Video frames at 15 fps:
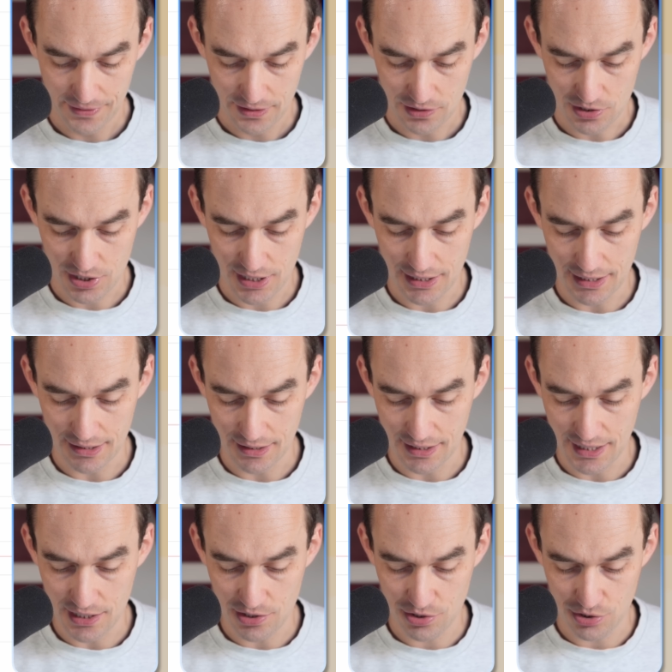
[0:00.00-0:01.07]
you'll see that
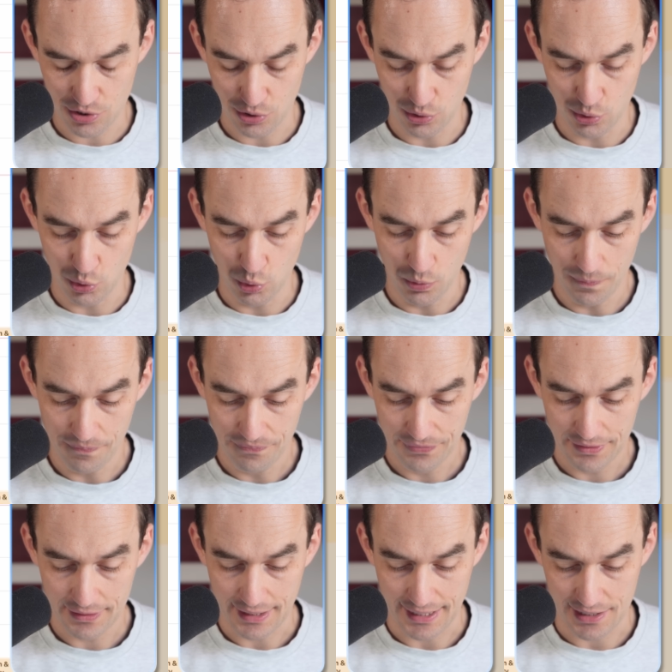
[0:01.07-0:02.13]
these two
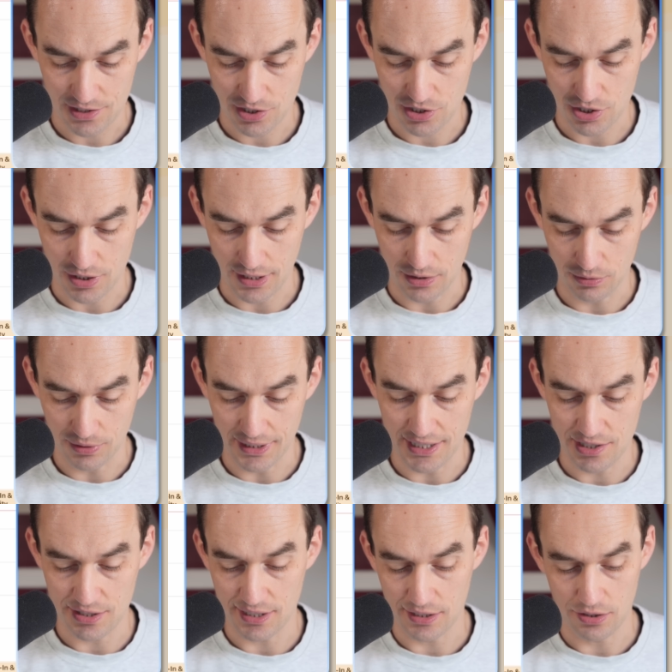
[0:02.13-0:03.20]
tasks are now
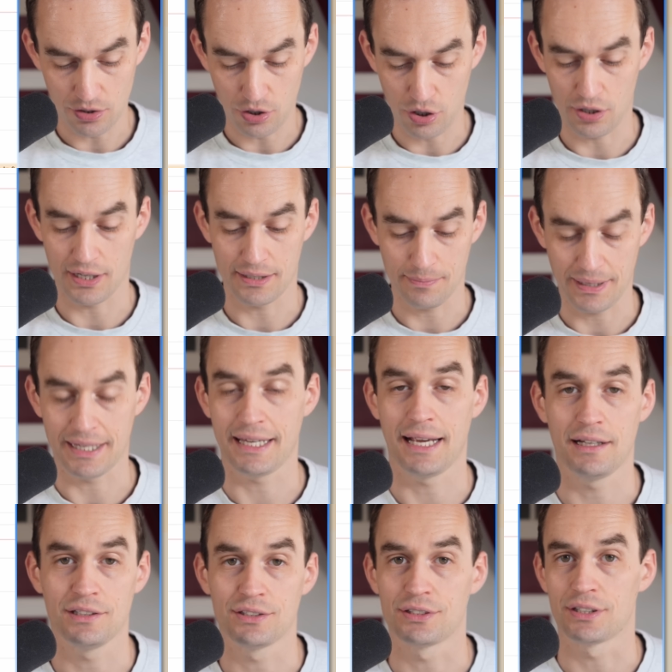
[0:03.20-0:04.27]
listed on my
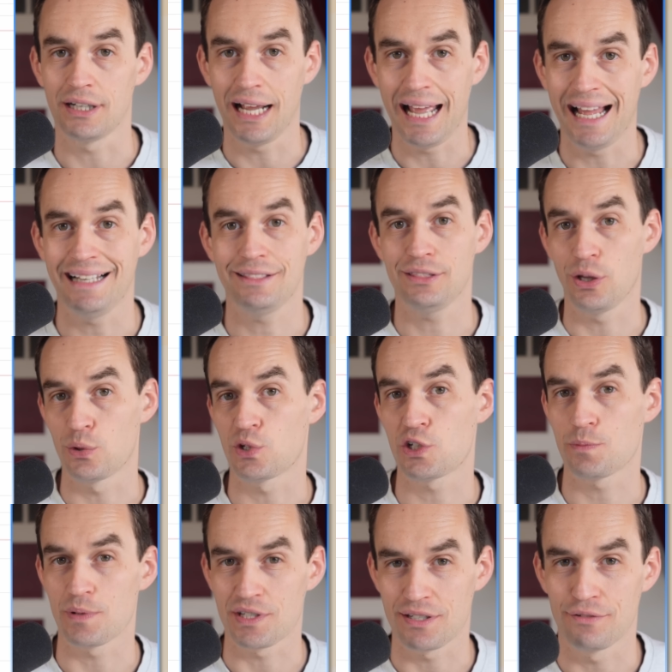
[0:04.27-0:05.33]
calendar at those
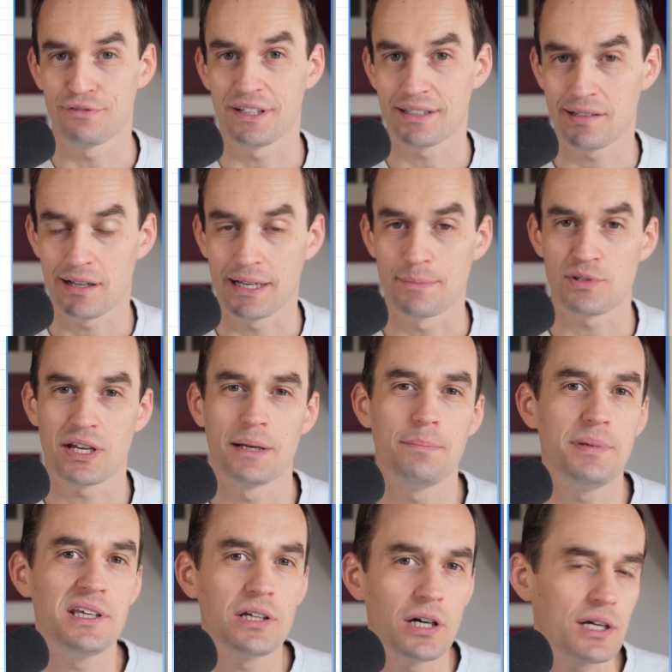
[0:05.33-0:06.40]
specific times. And
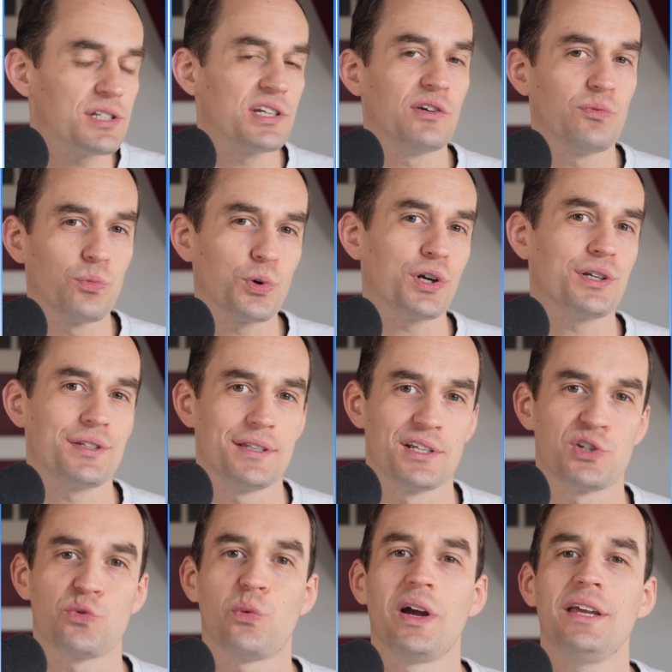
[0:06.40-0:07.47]
because it works
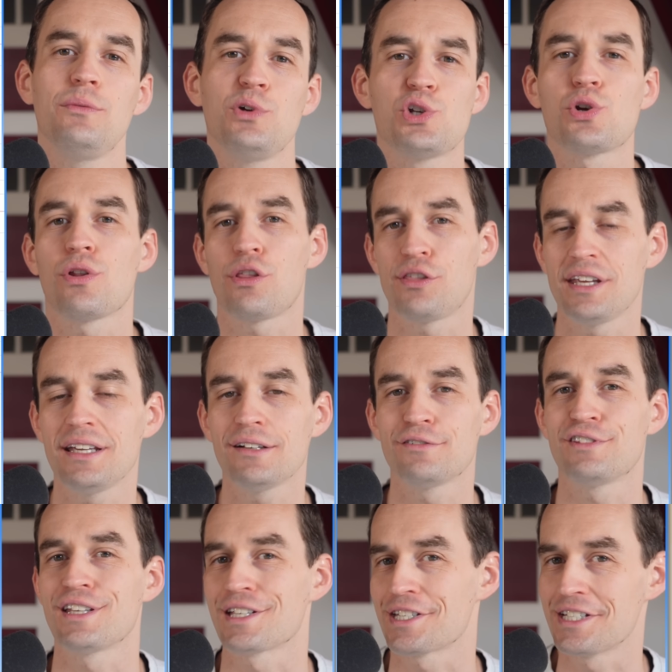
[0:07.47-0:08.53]
this way, we should think of
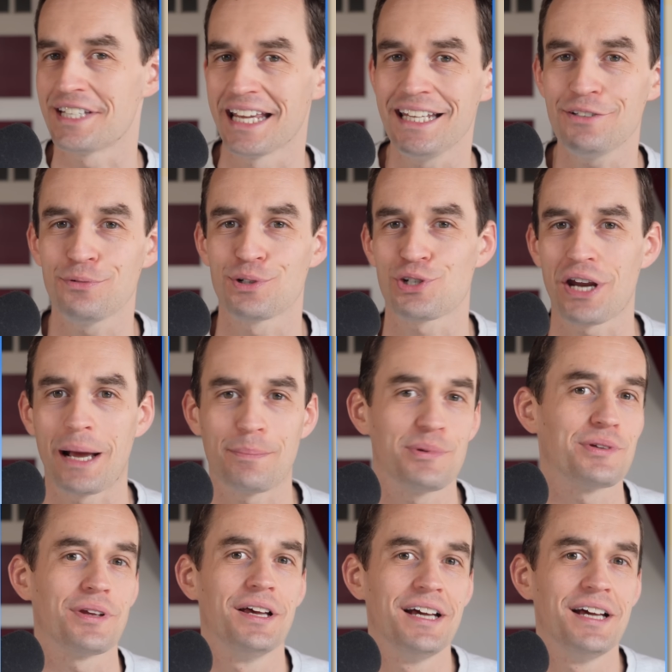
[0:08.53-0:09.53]
this date, which Apple